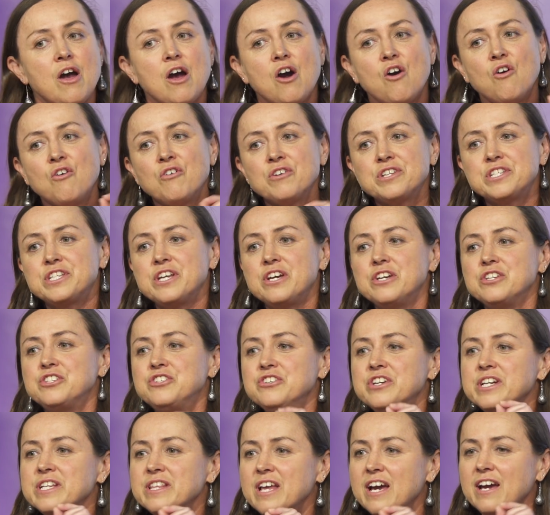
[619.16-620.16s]
Also,
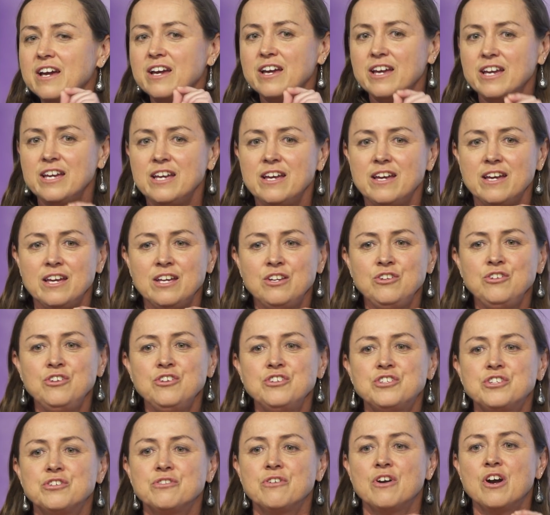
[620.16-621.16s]
during that in
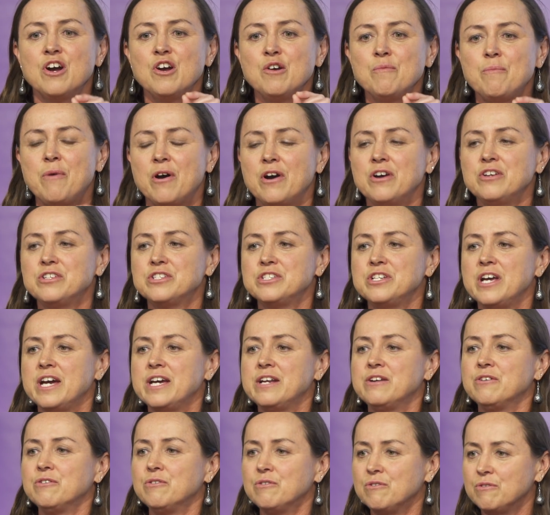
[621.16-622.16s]
utero
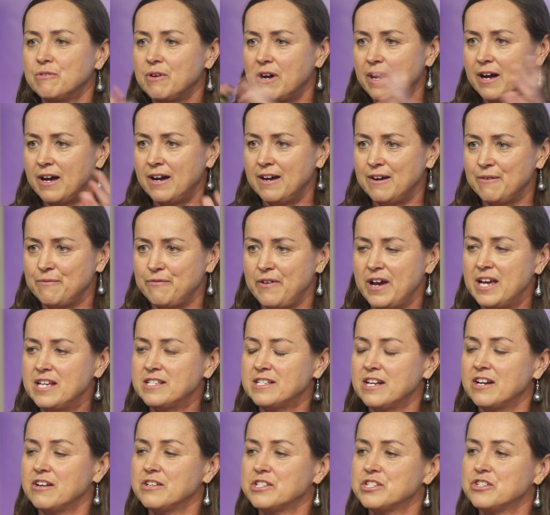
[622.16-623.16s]
postnatal phase
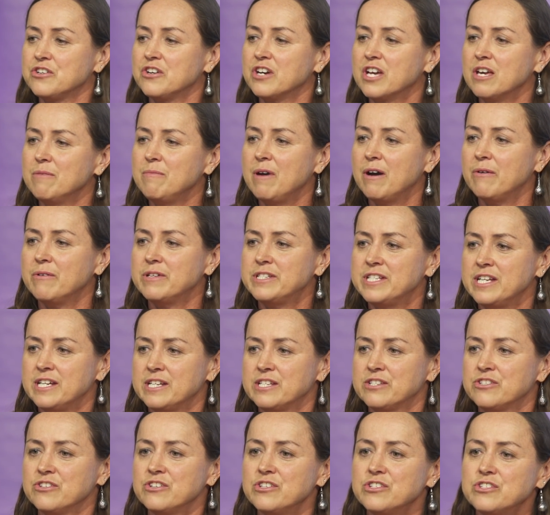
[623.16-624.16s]
that I was talking about with
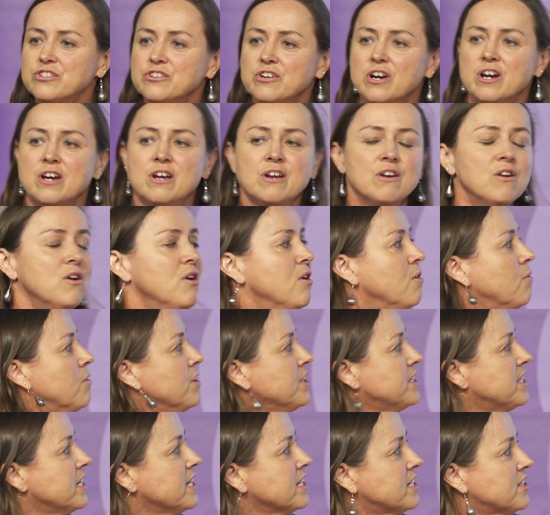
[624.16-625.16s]
testosterone,
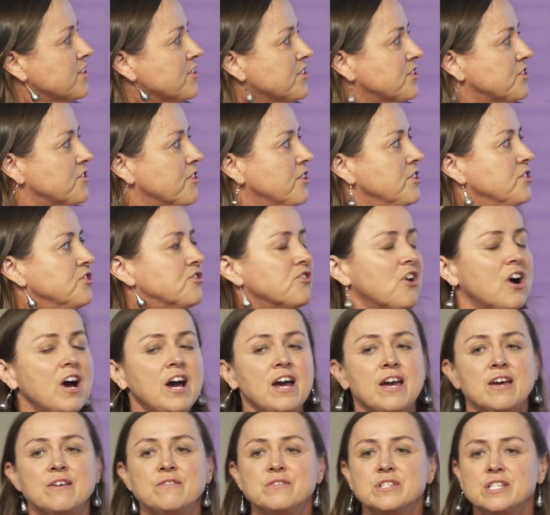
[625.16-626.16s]
what testosterone
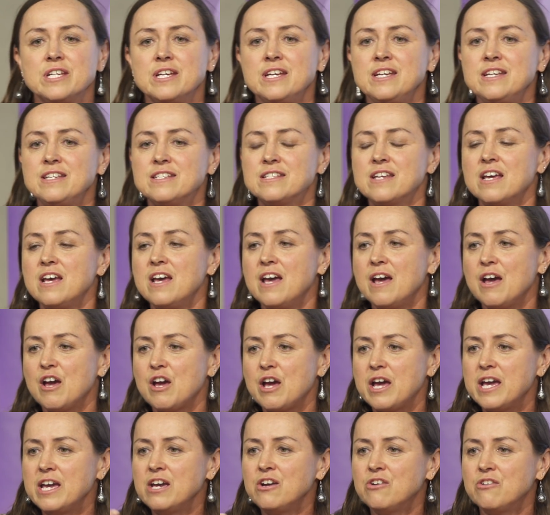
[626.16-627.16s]
drives is
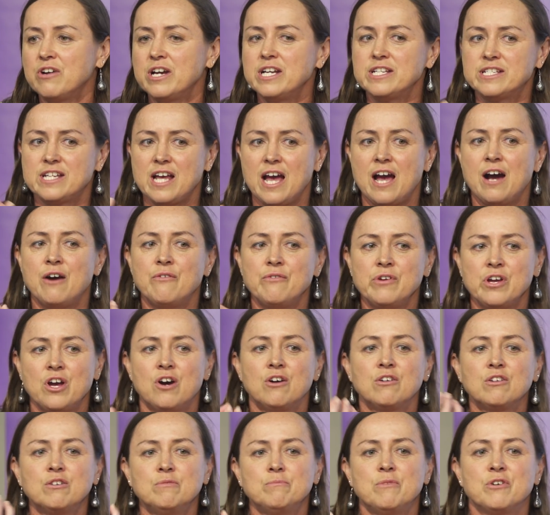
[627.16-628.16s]
increased
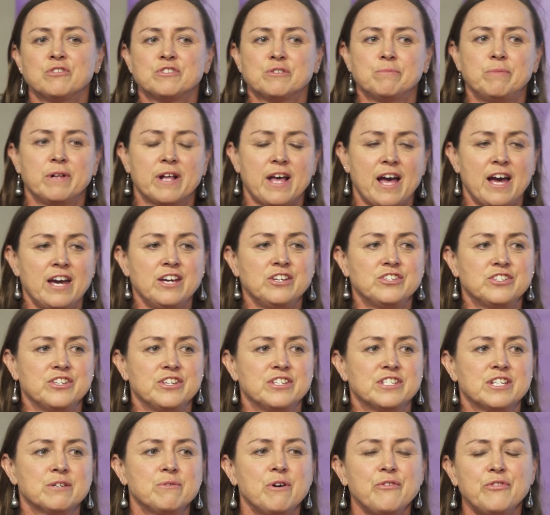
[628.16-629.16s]
alveolar multiplication.
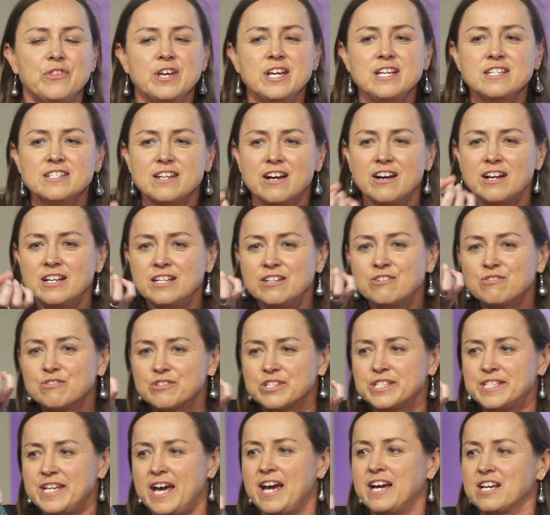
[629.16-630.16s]
So what these are little
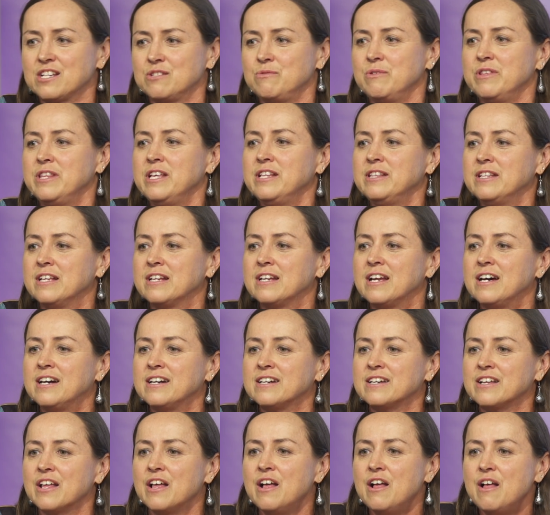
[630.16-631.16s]
sacs within the
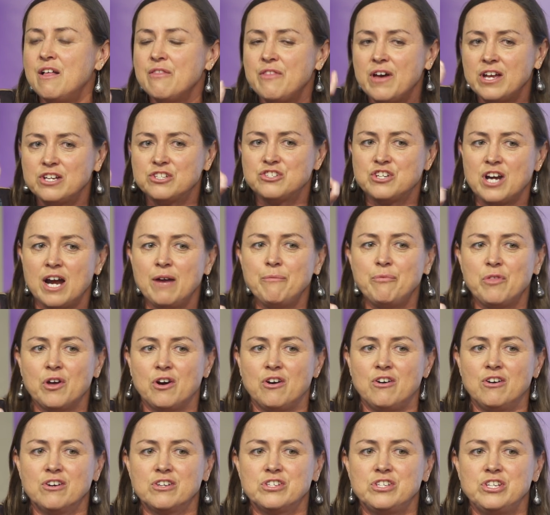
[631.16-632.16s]
lung that trap the
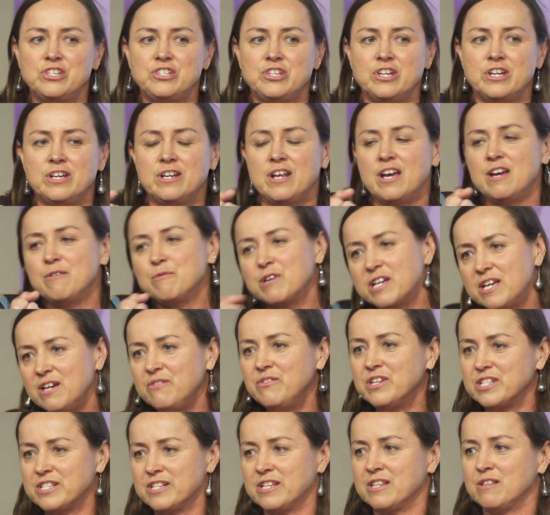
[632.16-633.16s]
oxygen and give
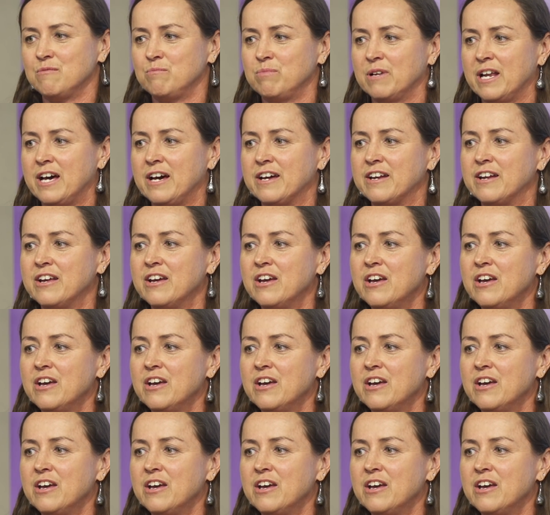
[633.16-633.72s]
it to the blood.